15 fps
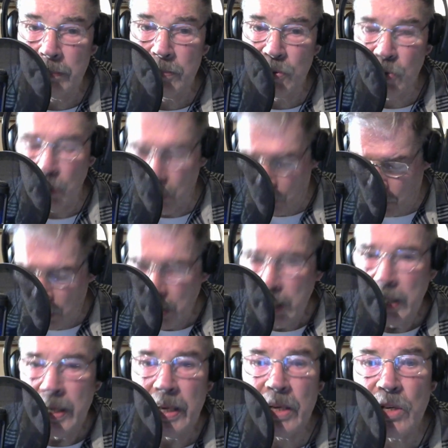So
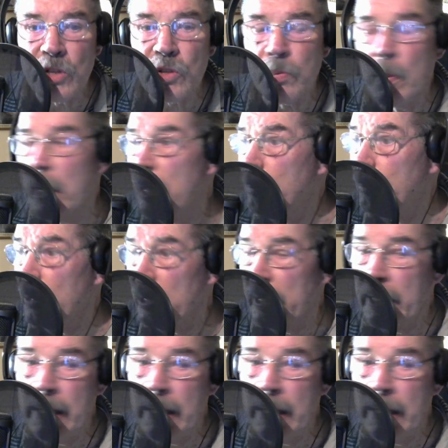here's my play